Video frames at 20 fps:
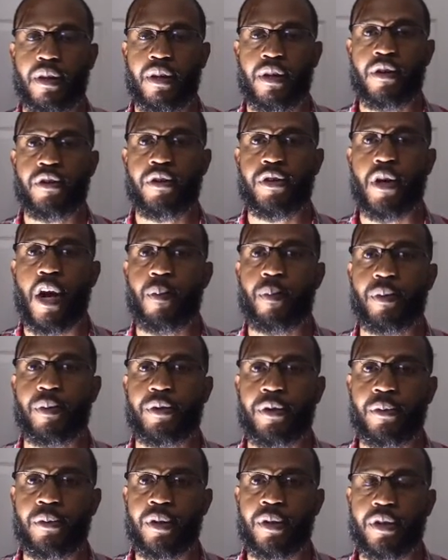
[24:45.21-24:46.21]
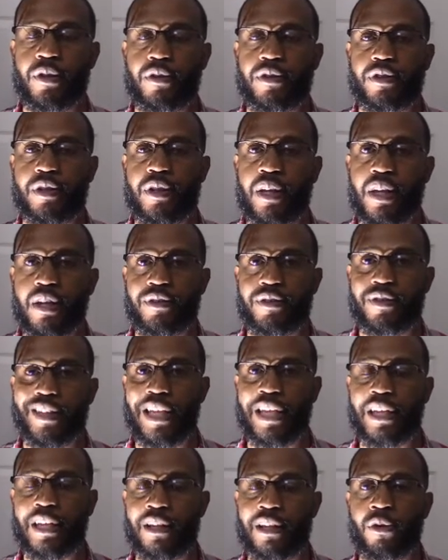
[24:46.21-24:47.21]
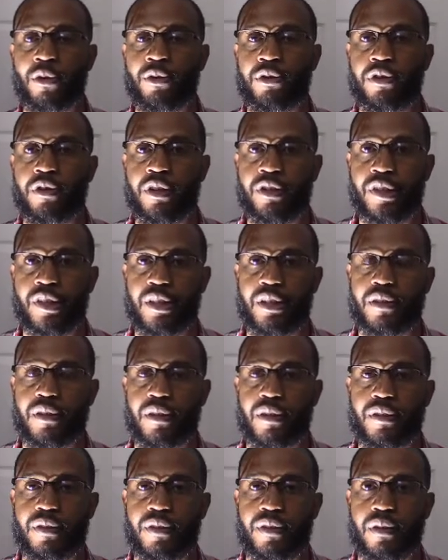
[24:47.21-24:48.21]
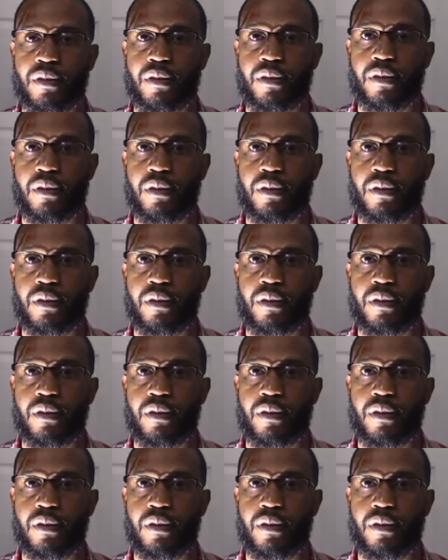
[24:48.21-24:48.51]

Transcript: Here's your opportunity, your chance to get closer to Jesus.